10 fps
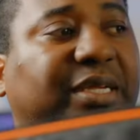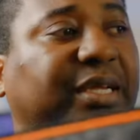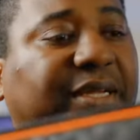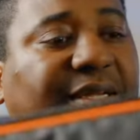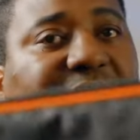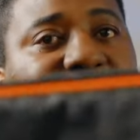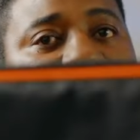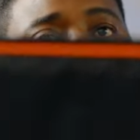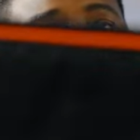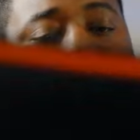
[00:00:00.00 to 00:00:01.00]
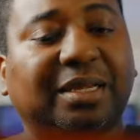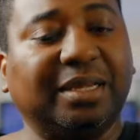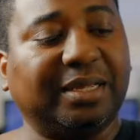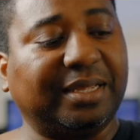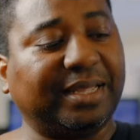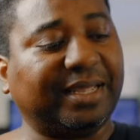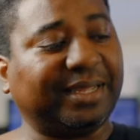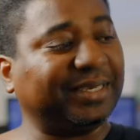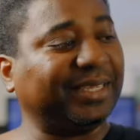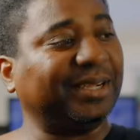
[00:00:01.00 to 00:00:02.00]
Okay,
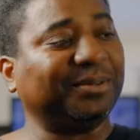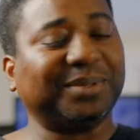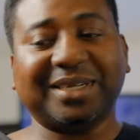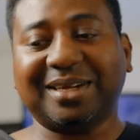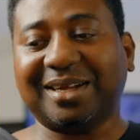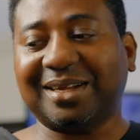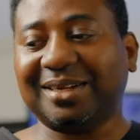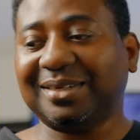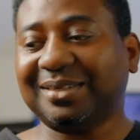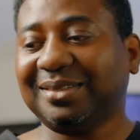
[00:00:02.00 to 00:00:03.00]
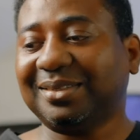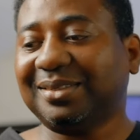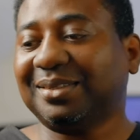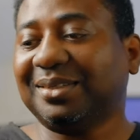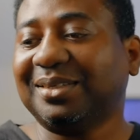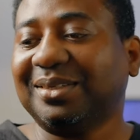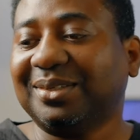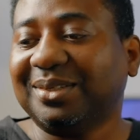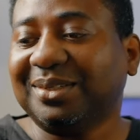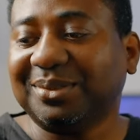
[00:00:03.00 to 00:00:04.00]
and here we are.
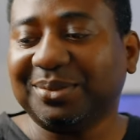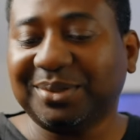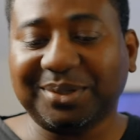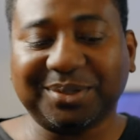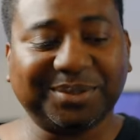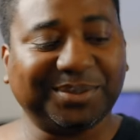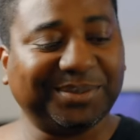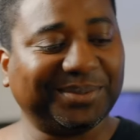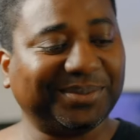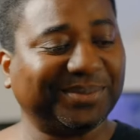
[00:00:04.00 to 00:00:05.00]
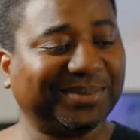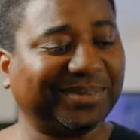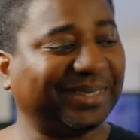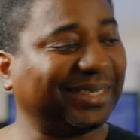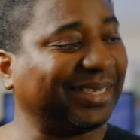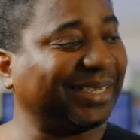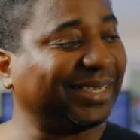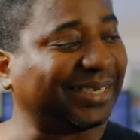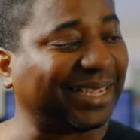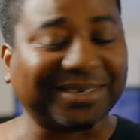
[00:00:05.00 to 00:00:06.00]
Woo!
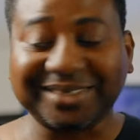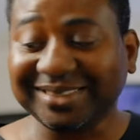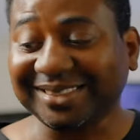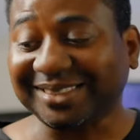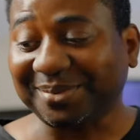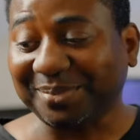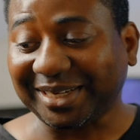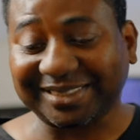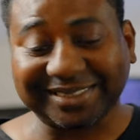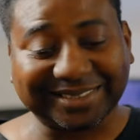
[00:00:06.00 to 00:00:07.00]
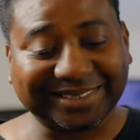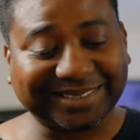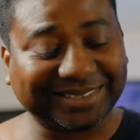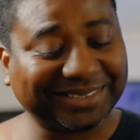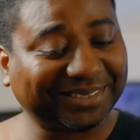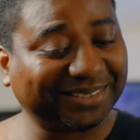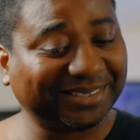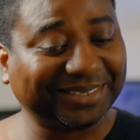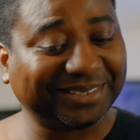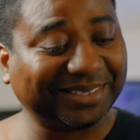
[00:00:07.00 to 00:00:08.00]
Now this is a machine.
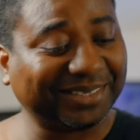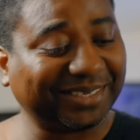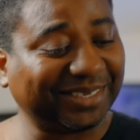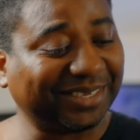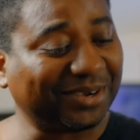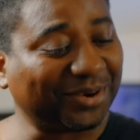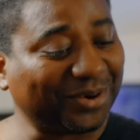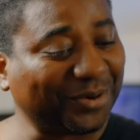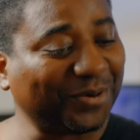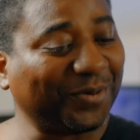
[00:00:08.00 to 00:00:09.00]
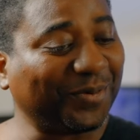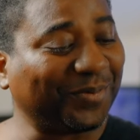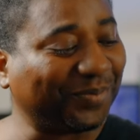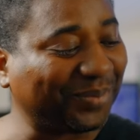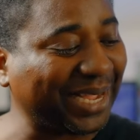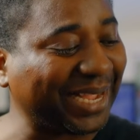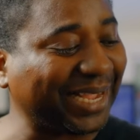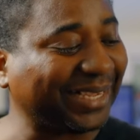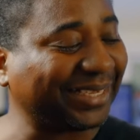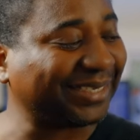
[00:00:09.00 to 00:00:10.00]
Oh
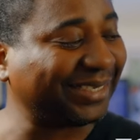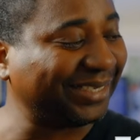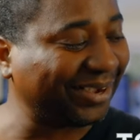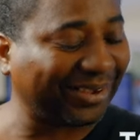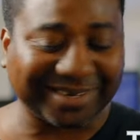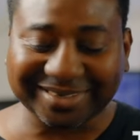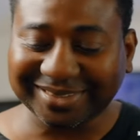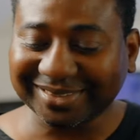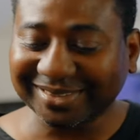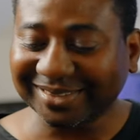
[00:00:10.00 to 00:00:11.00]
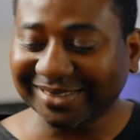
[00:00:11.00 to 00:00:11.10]
my God.